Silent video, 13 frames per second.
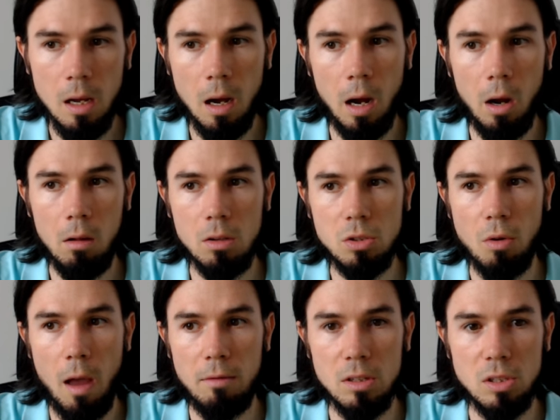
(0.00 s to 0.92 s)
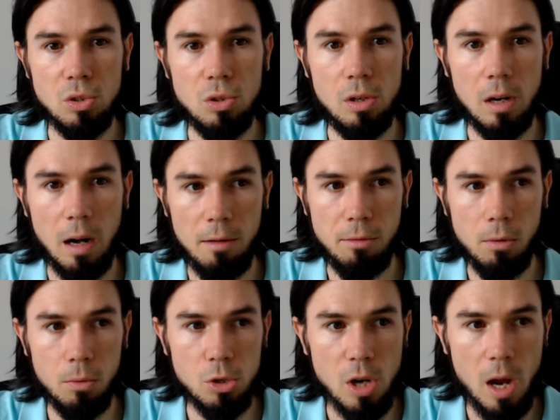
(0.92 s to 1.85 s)
I also have a certain
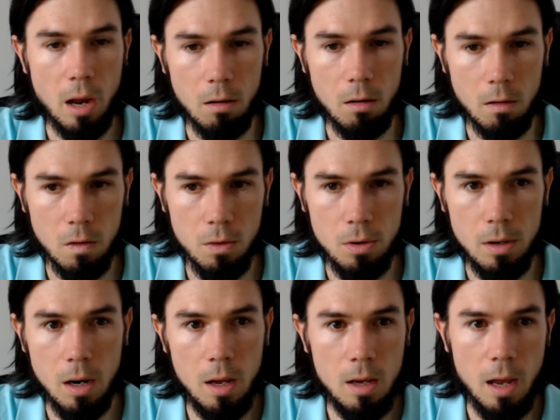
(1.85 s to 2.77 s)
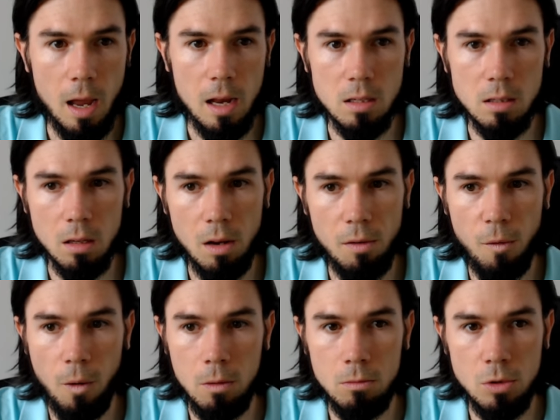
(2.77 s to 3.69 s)
level which I consider a
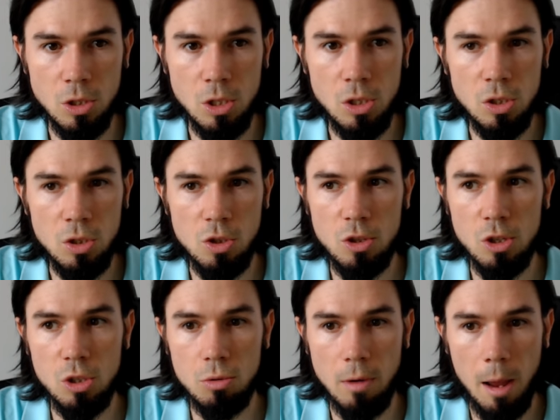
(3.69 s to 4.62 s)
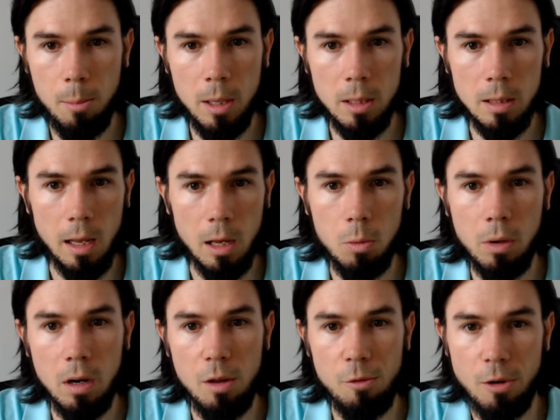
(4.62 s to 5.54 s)
significant resistance just grabbing the
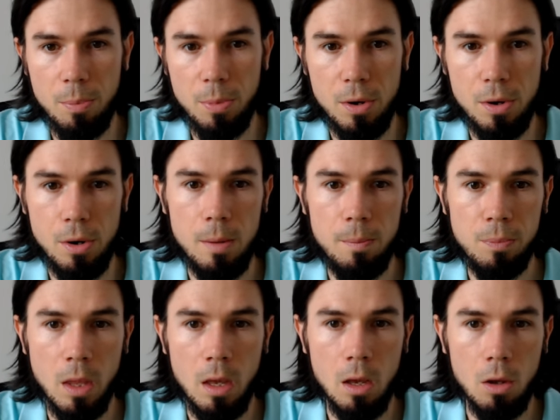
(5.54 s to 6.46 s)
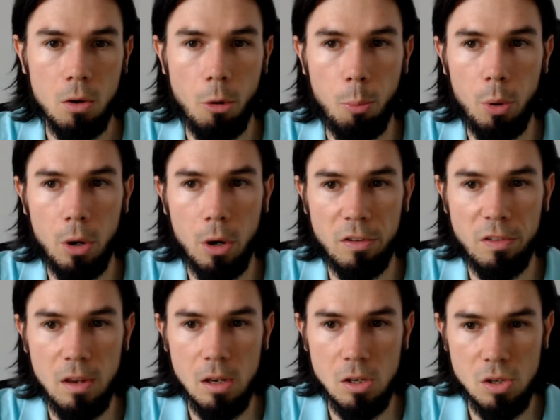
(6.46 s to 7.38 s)
liquidity from there could put
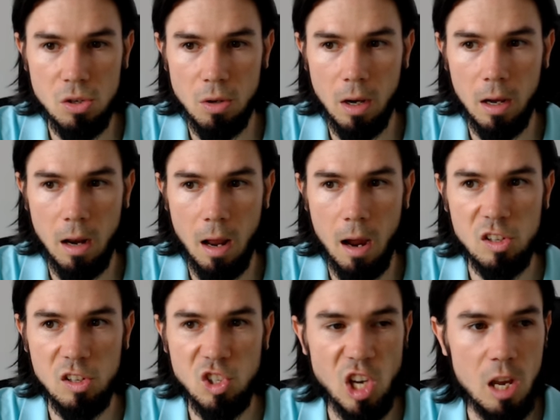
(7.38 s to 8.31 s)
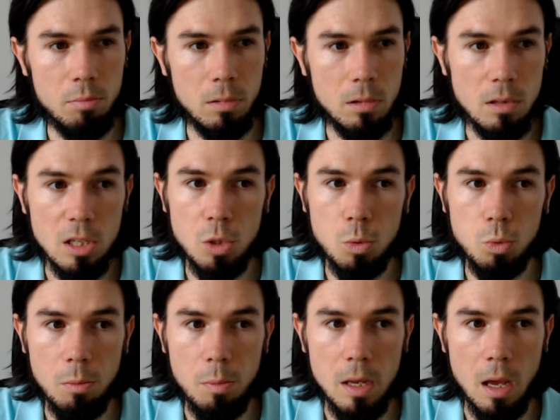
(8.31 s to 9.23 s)
us into a nice shape. This
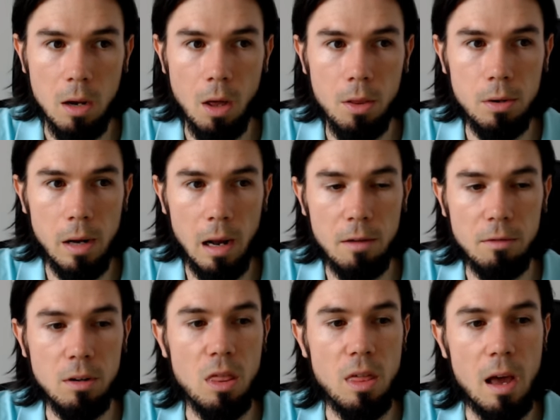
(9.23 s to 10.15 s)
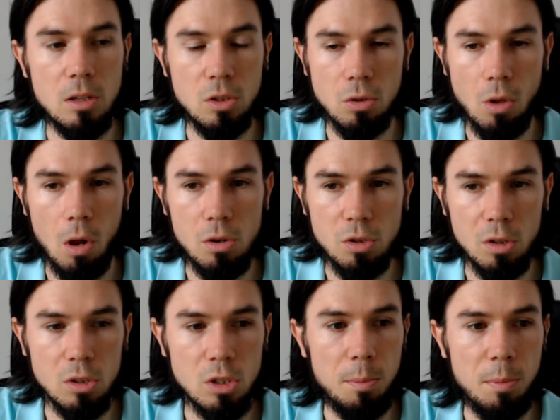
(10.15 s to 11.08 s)
would be another $11,000
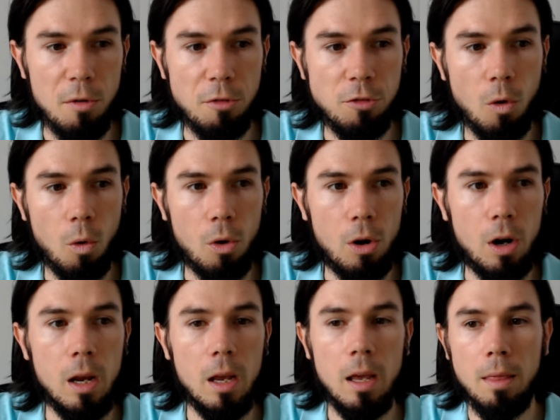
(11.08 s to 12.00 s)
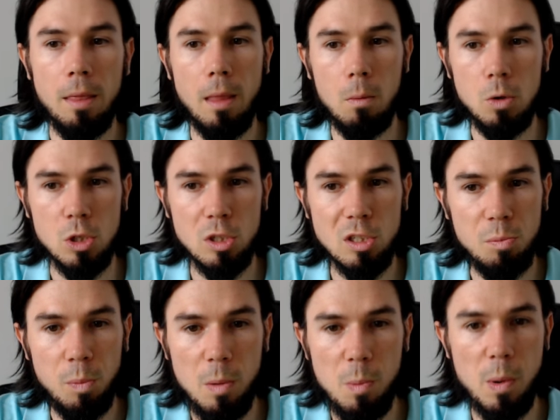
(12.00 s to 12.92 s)
on top of 4 that will just
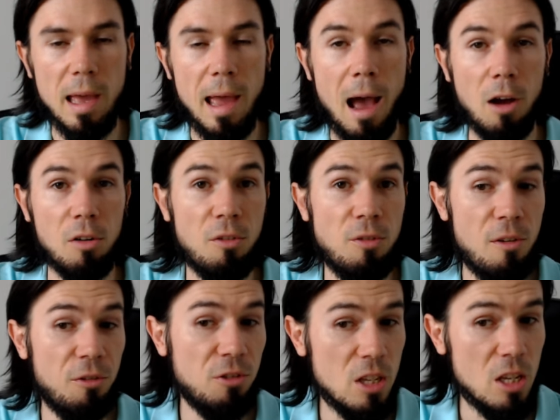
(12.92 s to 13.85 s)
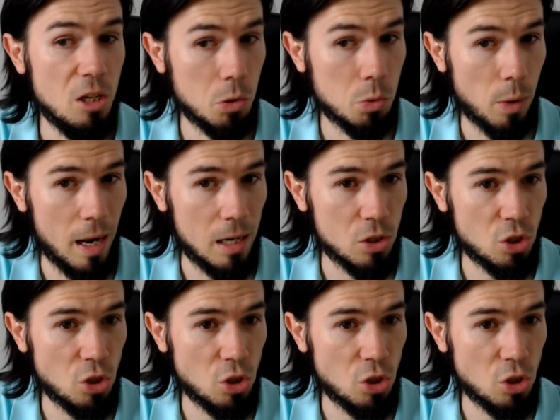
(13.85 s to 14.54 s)
simply play out 15 grand.